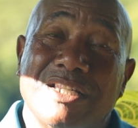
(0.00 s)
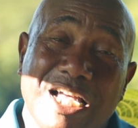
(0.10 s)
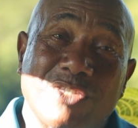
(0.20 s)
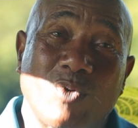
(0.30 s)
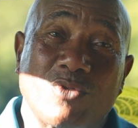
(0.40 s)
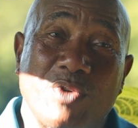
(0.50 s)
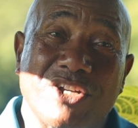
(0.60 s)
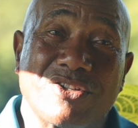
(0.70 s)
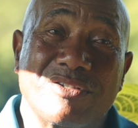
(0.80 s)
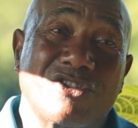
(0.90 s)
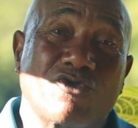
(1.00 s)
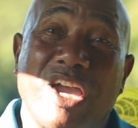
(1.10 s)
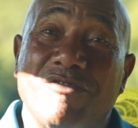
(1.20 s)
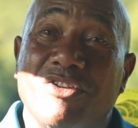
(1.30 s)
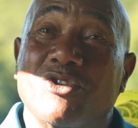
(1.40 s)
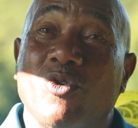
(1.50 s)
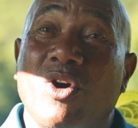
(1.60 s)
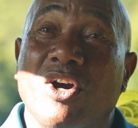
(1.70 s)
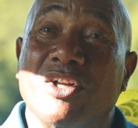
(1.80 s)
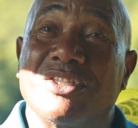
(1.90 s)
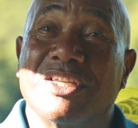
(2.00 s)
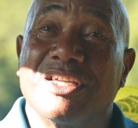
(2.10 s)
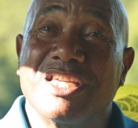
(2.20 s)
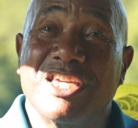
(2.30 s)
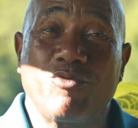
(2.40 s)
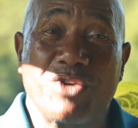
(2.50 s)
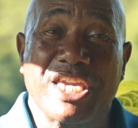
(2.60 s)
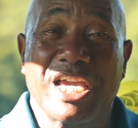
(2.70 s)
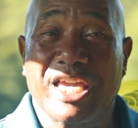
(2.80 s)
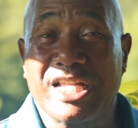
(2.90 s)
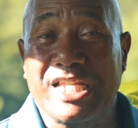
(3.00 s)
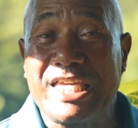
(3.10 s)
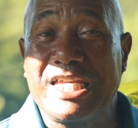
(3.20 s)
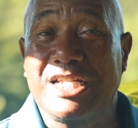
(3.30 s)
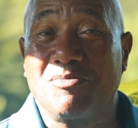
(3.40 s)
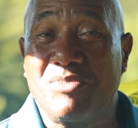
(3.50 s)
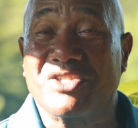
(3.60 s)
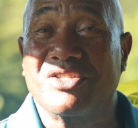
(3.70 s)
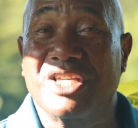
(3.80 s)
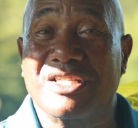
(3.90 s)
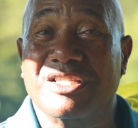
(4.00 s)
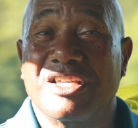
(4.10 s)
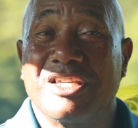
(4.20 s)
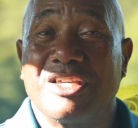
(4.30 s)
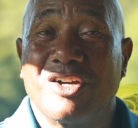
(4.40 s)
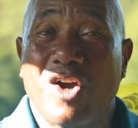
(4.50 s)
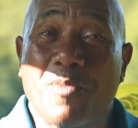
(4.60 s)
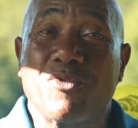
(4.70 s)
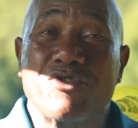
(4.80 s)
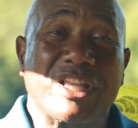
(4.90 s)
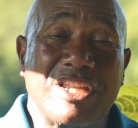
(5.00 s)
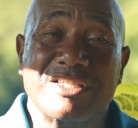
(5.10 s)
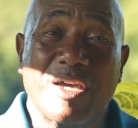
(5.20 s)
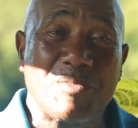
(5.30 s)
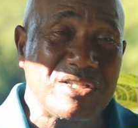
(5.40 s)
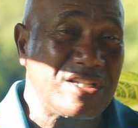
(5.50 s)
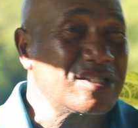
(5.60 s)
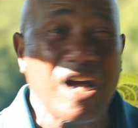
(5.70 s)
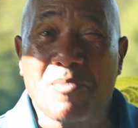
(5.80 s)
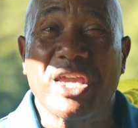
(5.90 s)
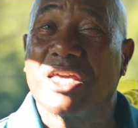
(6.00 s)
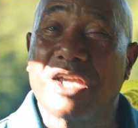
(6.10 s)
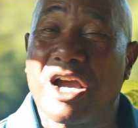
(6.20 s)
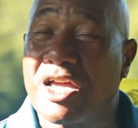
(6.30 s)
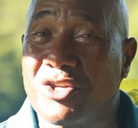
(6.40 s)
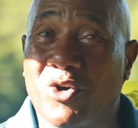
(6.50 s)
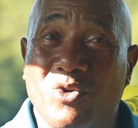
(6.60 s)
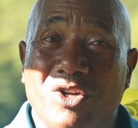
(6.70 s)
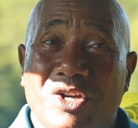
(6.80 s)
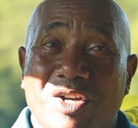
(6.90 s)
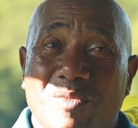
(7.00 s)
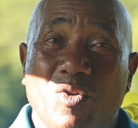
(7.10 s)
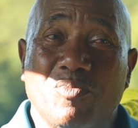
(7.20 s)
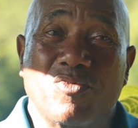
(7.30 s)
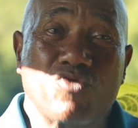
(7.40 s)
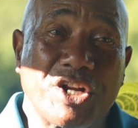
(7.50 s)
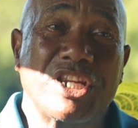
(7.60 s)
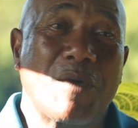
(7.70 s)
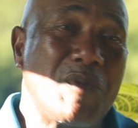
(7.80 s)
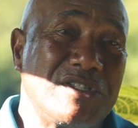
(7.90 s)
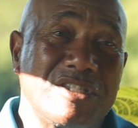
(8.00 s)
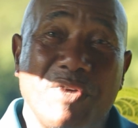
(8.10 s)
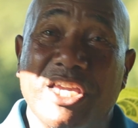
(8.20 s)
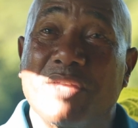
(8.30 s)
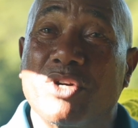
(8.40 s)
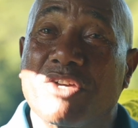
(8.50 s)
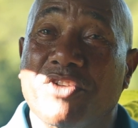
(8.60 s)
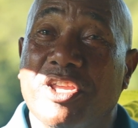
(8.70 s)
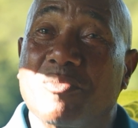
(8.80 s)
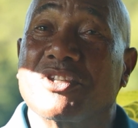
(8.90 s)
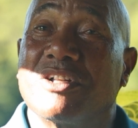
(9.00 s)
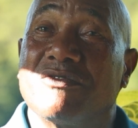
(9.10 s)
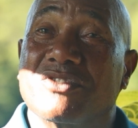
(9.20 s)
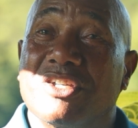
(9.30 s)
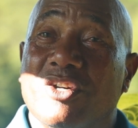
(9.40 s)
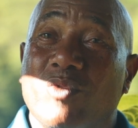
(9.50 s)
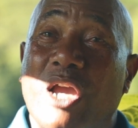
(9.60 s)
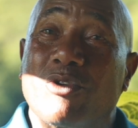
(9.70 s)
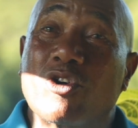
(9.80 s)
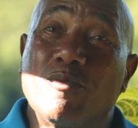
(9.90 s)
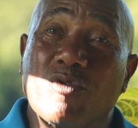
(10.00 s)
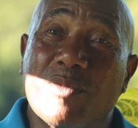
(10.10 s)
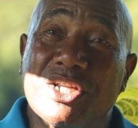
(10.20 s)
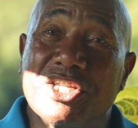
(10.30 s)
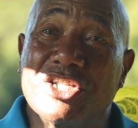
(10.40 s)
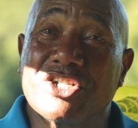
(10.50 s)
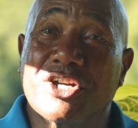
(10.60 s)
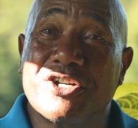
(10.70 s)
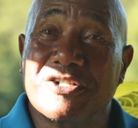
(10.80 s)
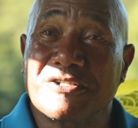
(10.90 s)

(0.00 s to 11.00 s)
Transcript: And that's what we are striving towards, if we can get each business operating as a business, not begging a handout, but running their business, making money for themselves while we complement each other.